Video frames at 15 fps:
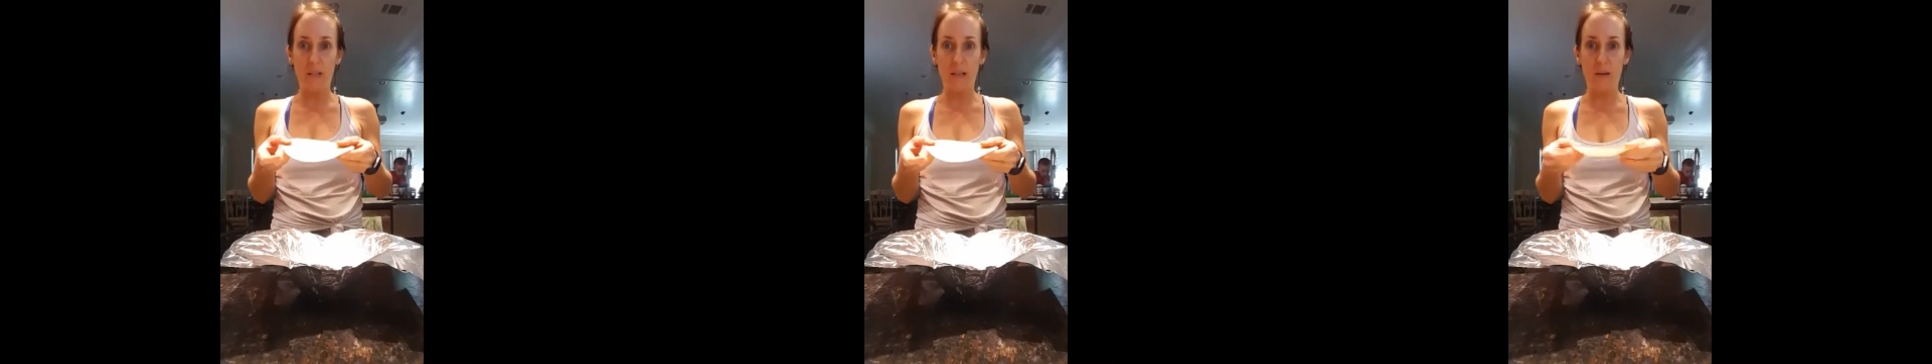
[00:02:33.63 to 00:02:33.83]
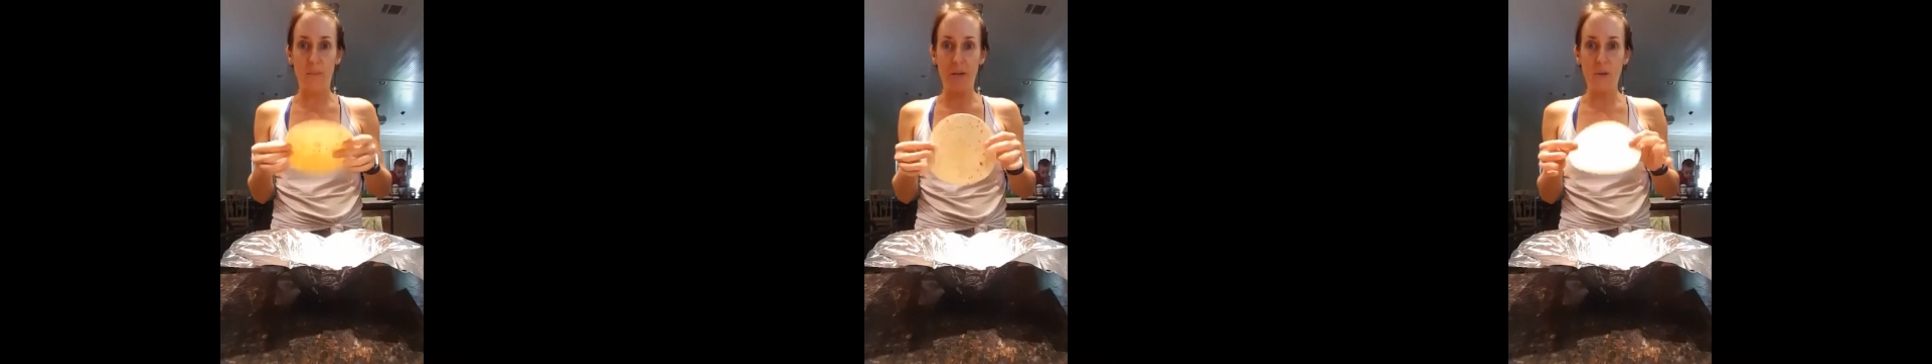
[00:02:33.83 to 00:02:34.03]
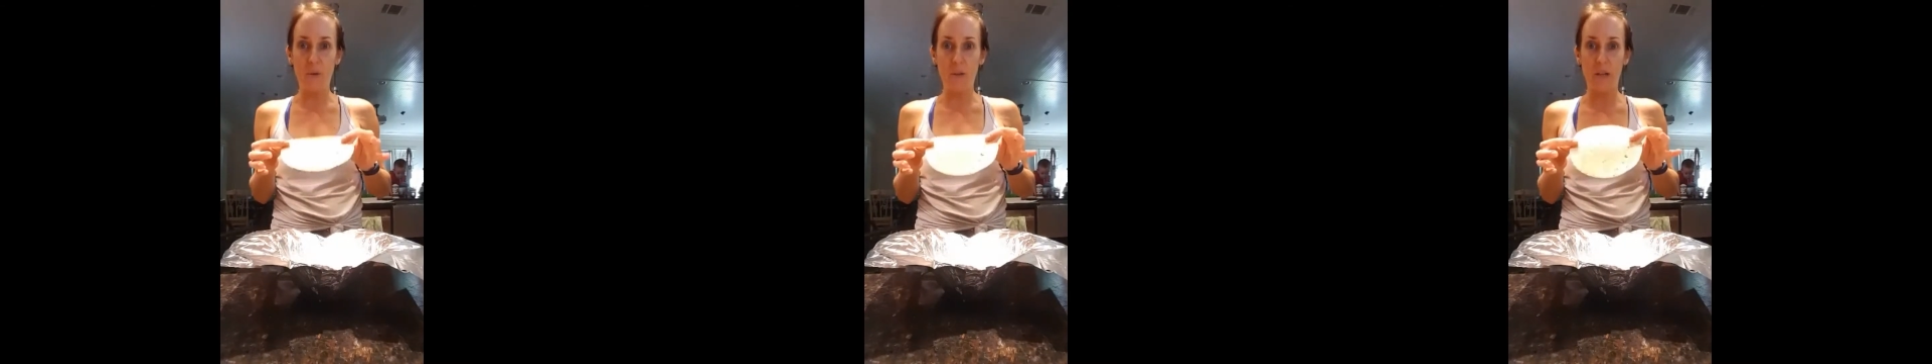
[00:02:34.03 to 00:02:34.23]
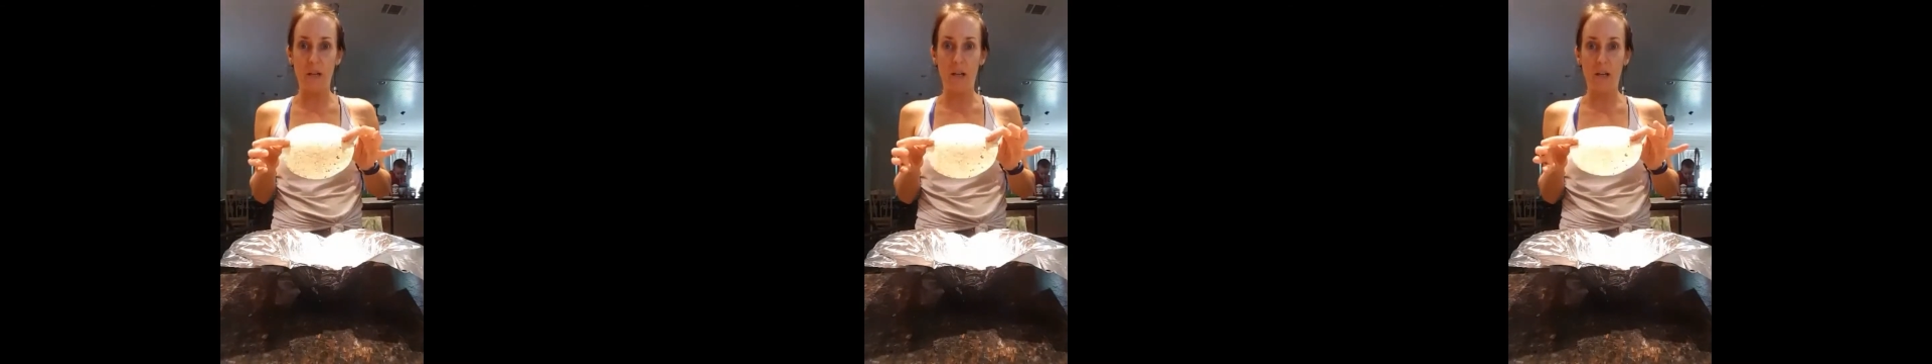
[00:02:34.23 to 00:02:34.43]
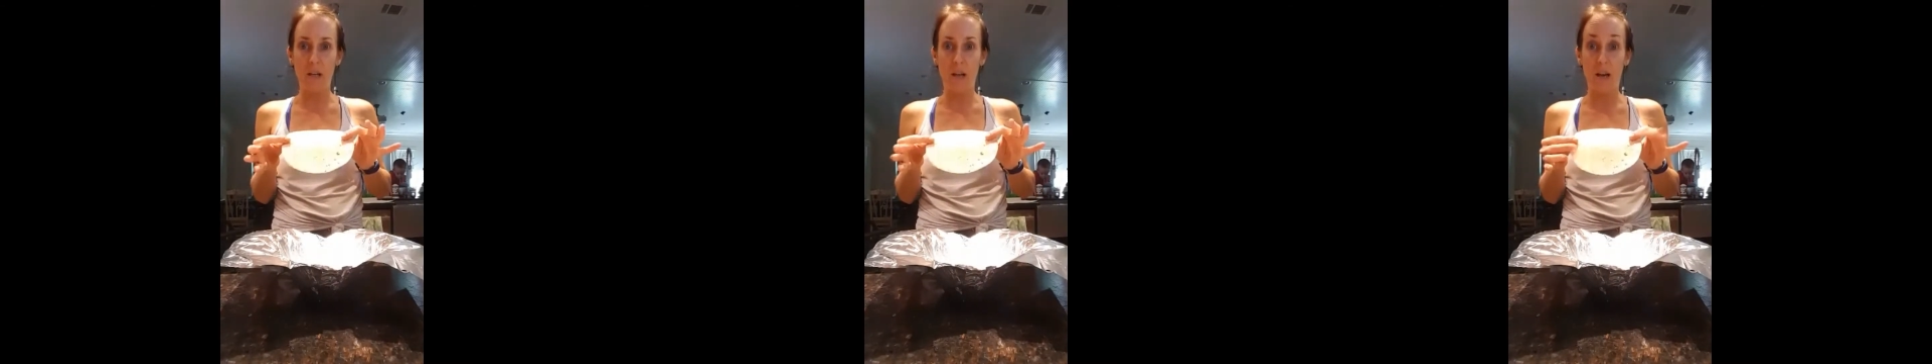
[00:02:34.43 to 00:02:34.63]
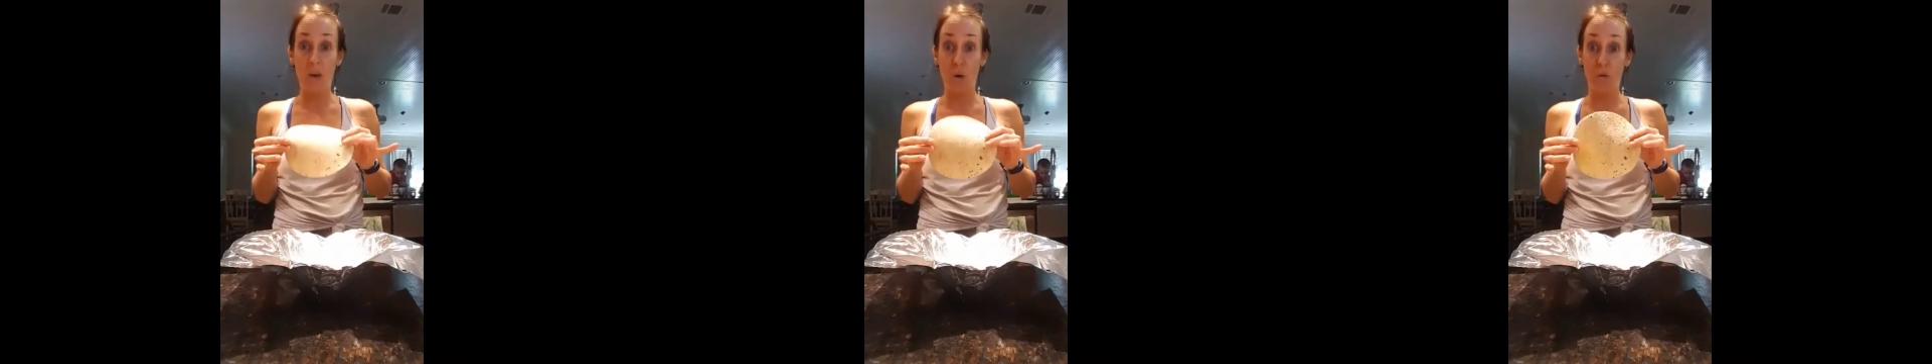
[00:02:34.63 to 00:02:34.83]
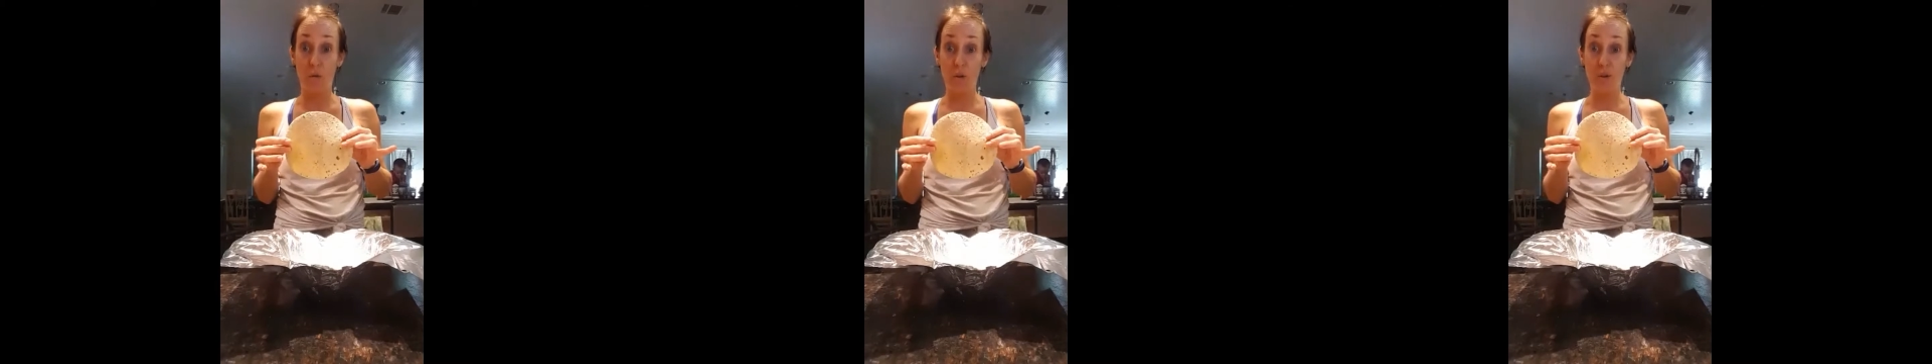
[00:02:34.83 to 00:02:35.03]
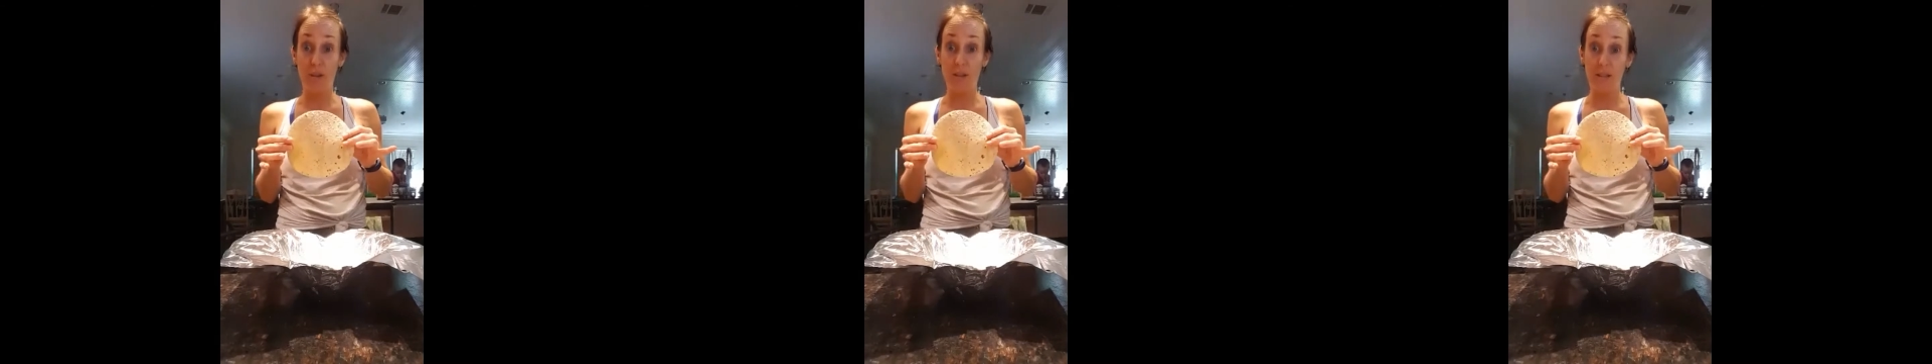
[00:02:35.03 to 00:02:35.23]
take my tortilla, I go
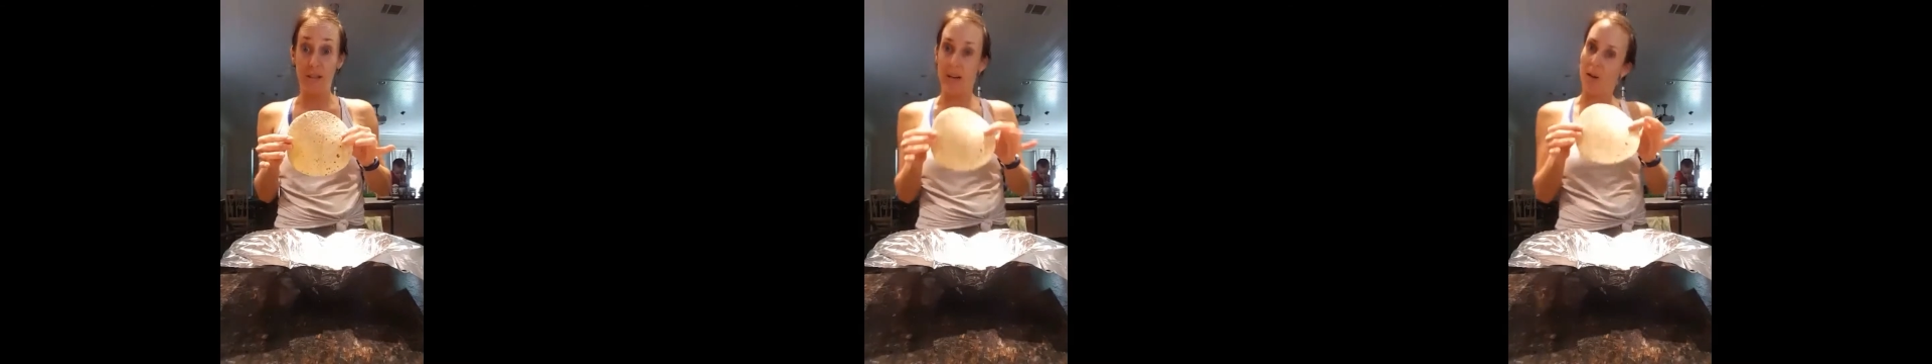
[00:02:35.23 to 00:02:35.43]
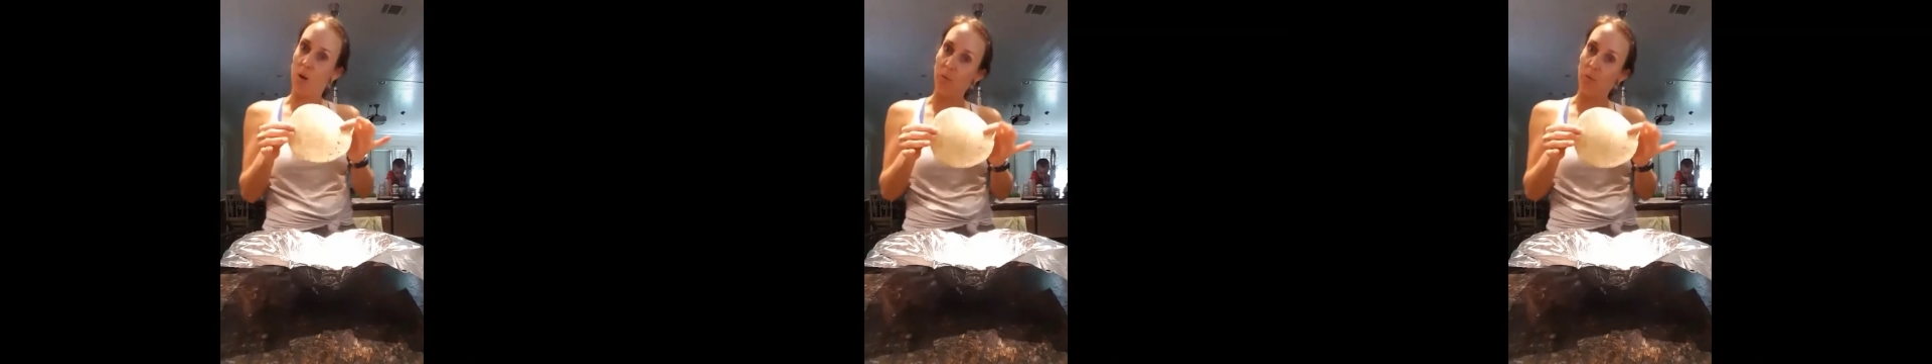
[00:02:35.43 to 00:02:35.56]
over to the sink.